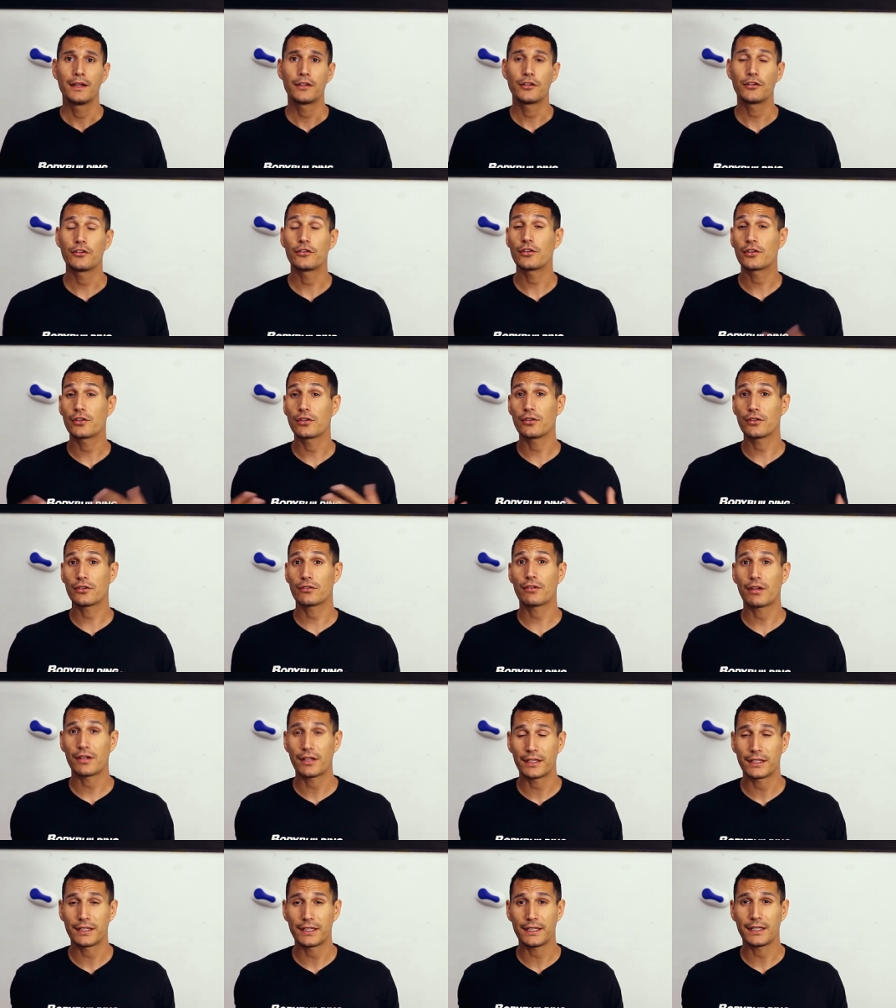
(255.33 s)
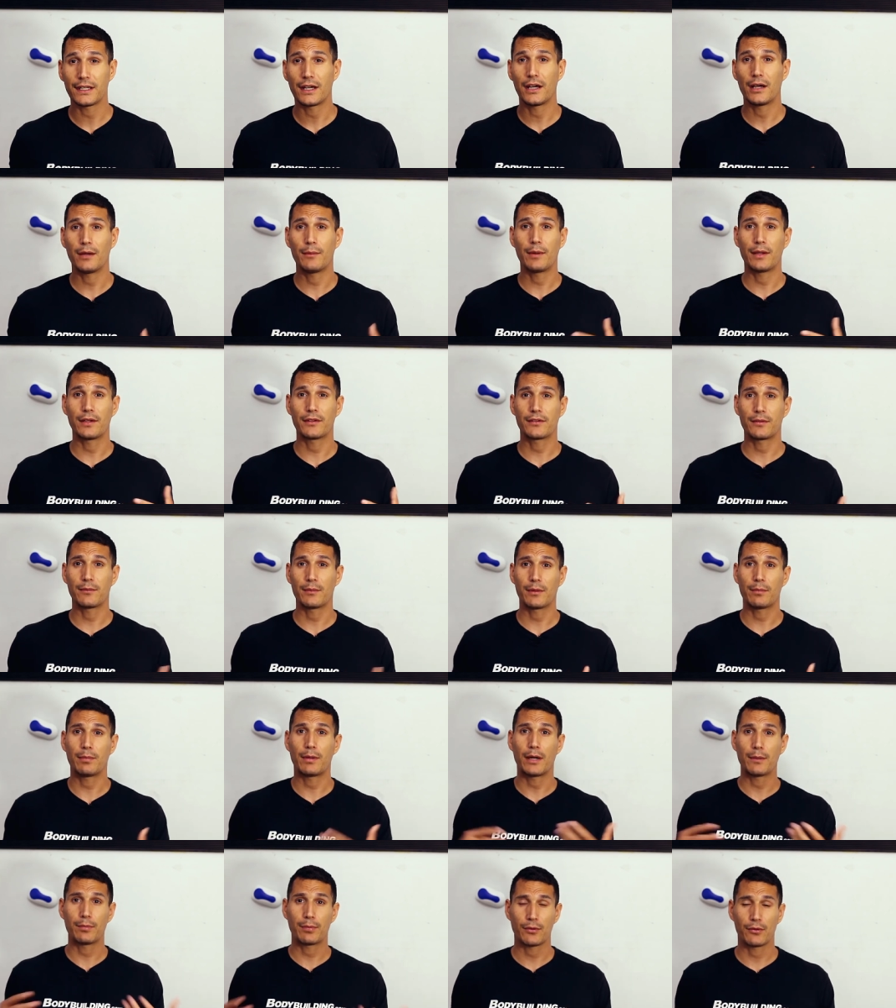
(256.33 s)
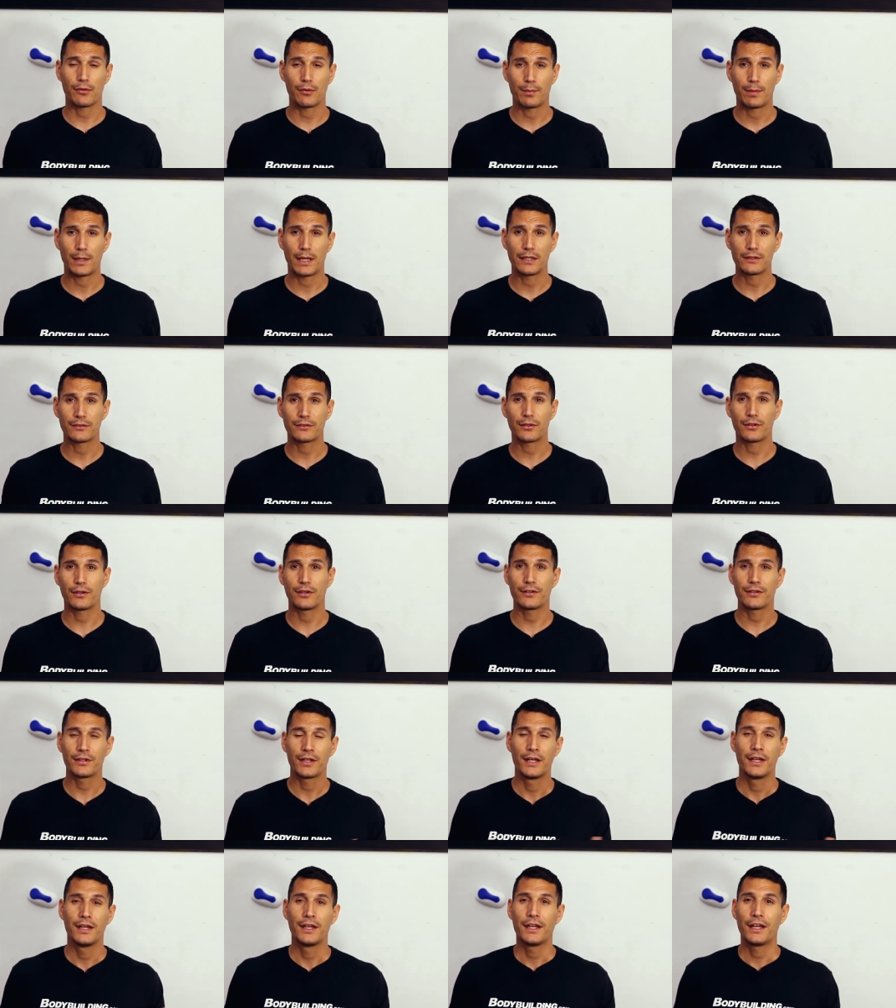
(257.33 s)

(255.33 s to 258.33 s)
you know, you can look around on GitHub at some of the popular repositories